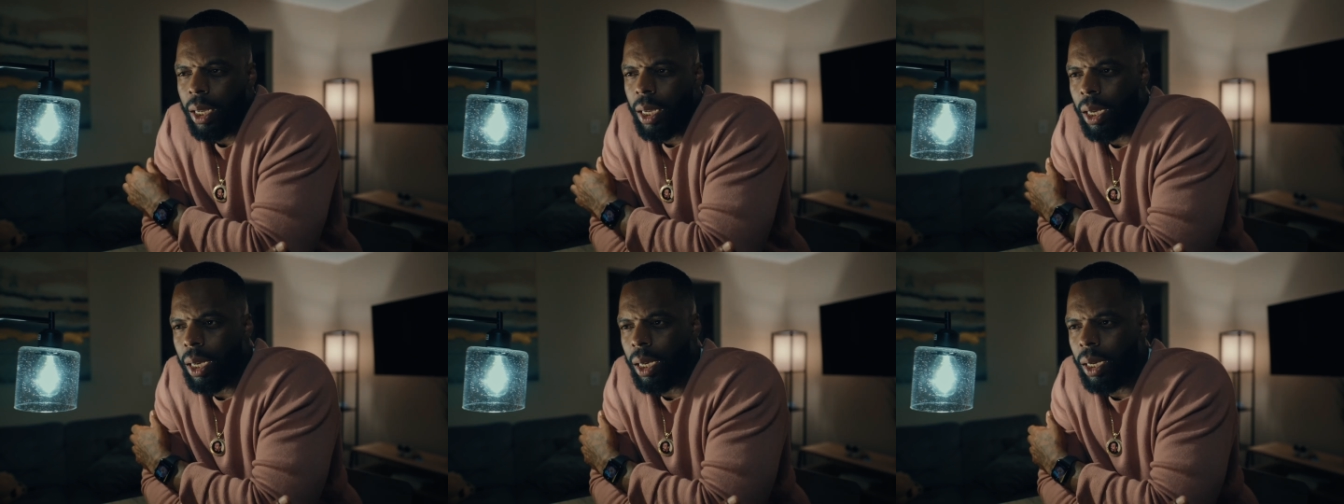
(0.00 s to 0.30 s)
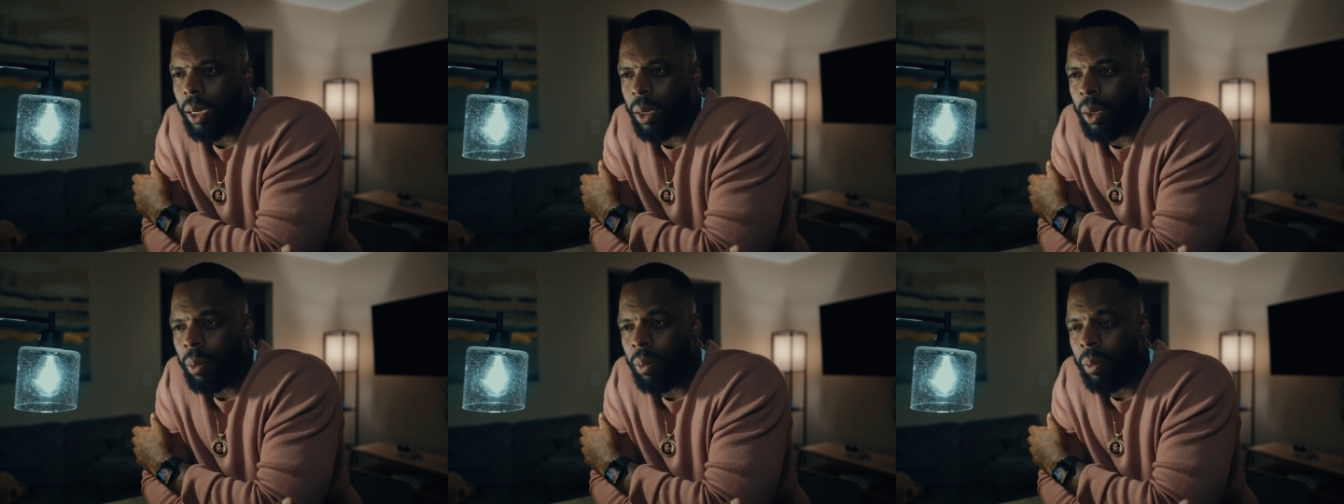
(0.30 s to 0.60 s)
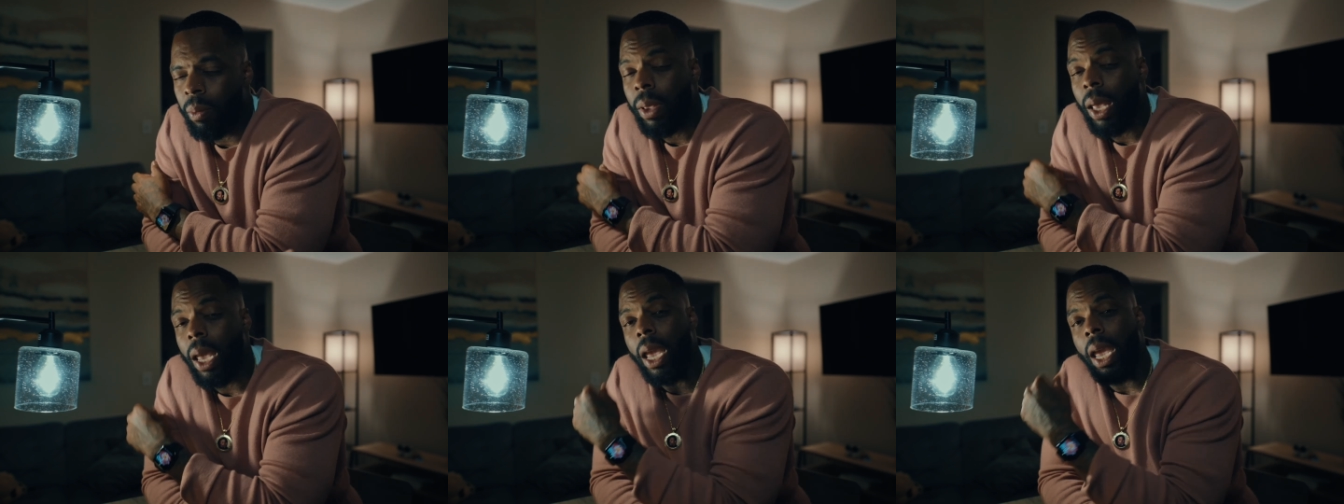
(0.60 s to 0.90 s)

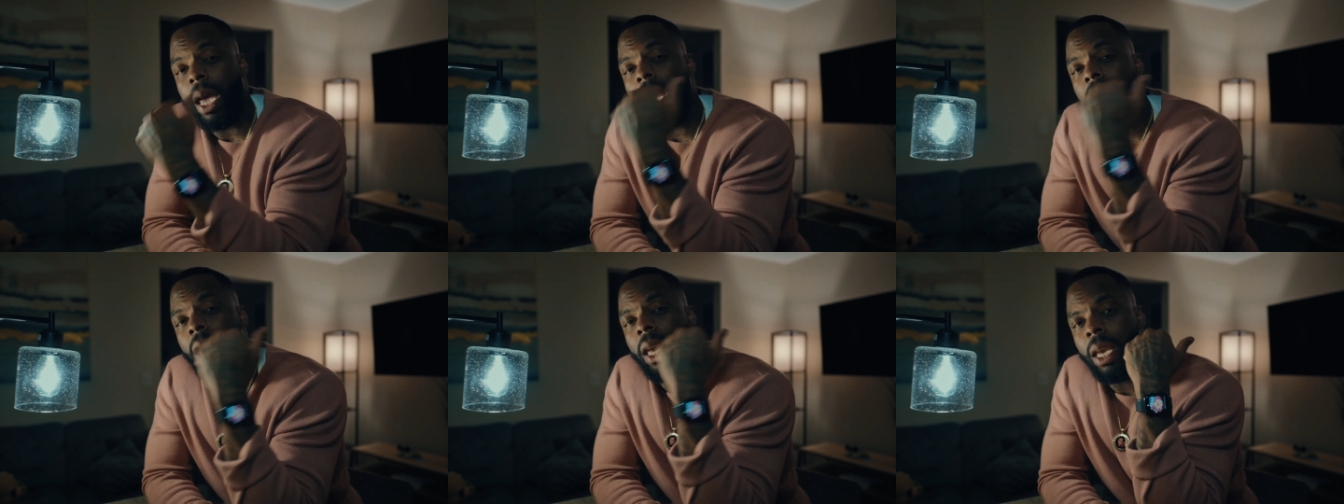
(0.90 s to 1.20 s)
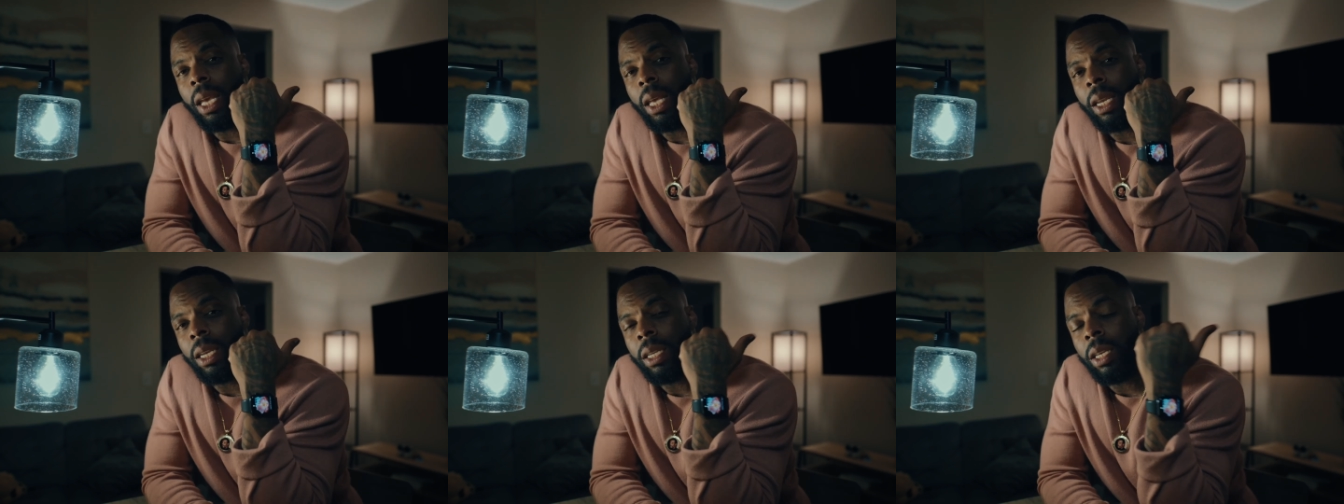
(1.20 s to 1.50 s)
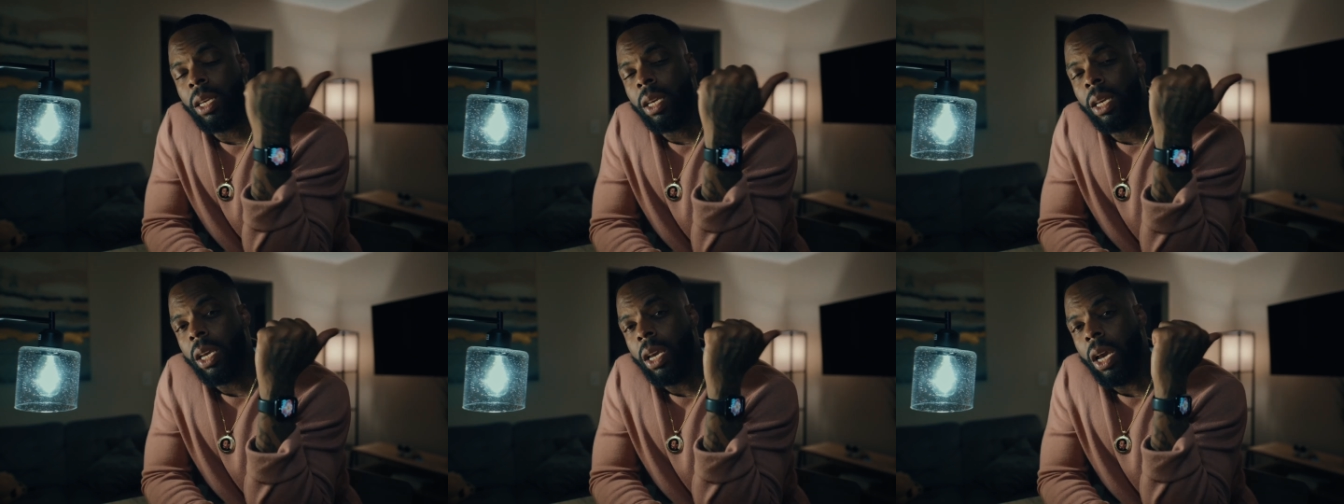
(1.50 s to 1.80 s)
And
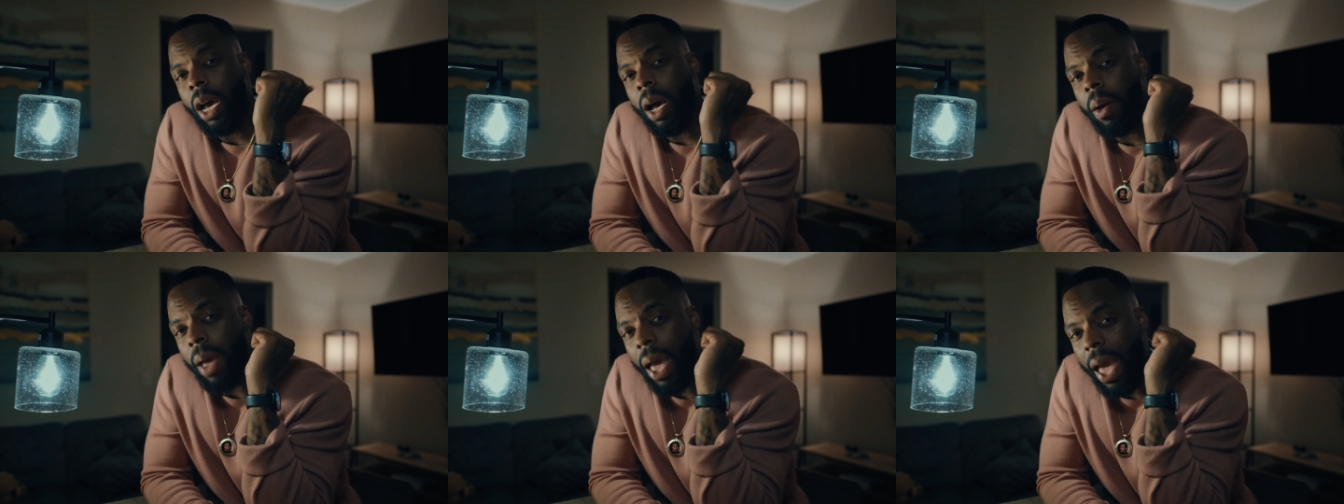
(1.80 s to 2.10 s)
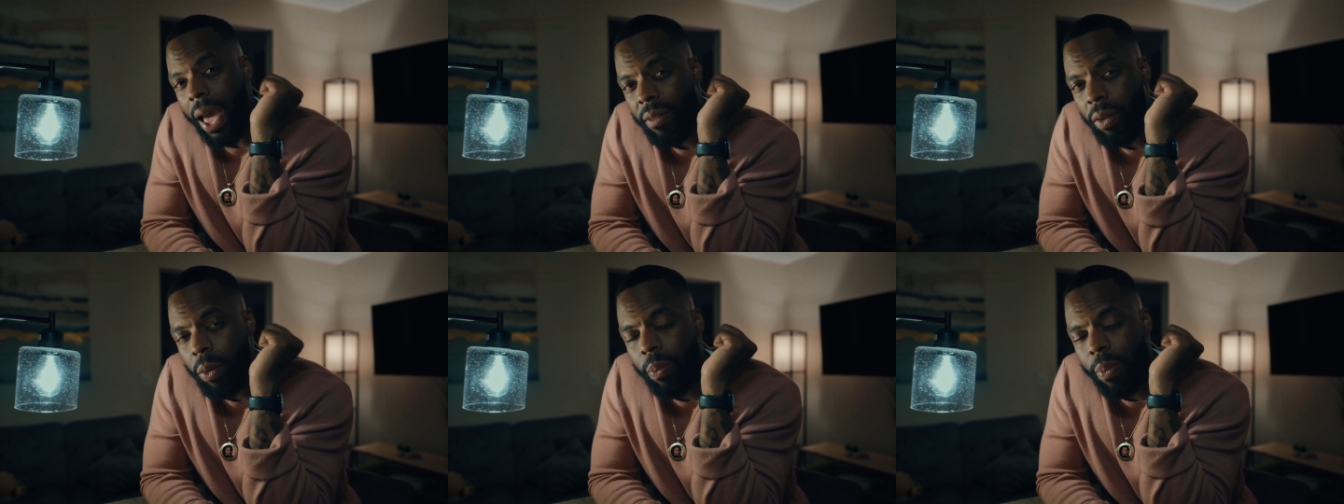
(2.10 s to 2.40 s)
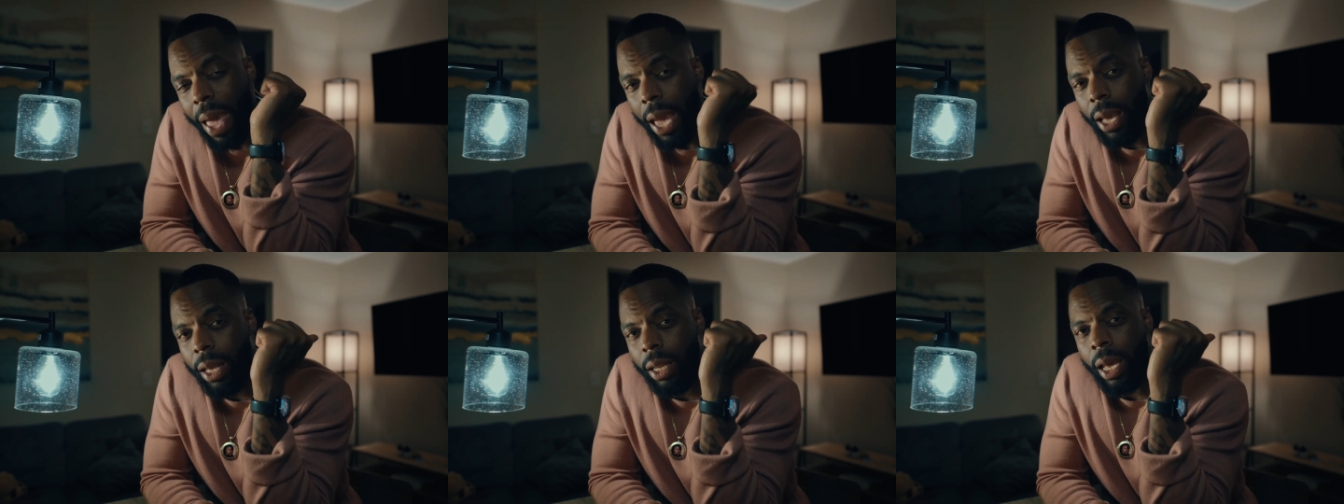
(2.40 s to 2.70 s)
have a
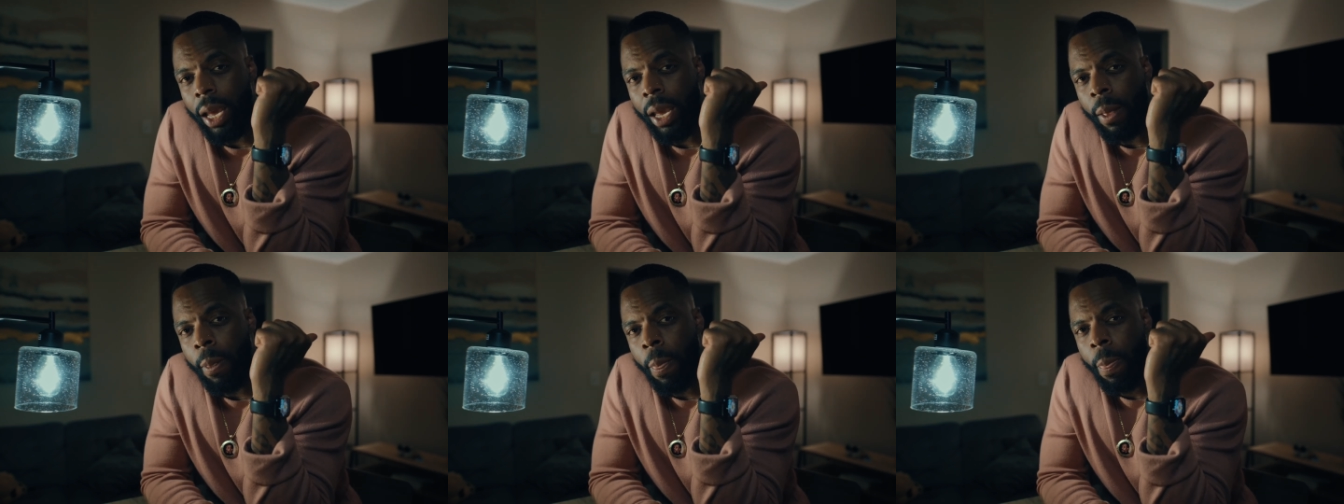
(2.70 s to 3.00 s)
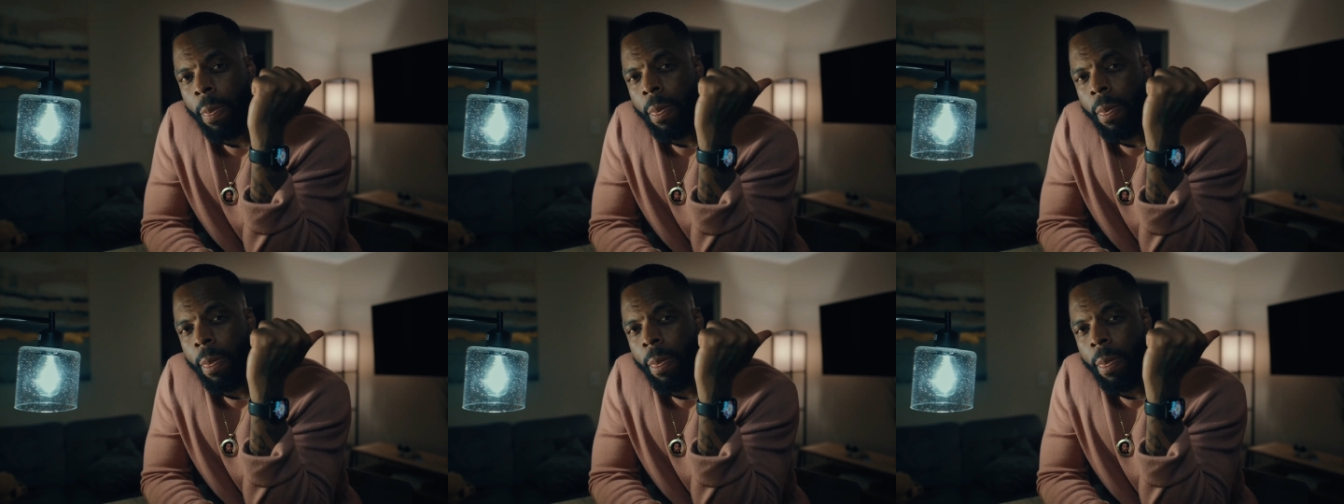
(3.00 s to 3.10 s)
backlight.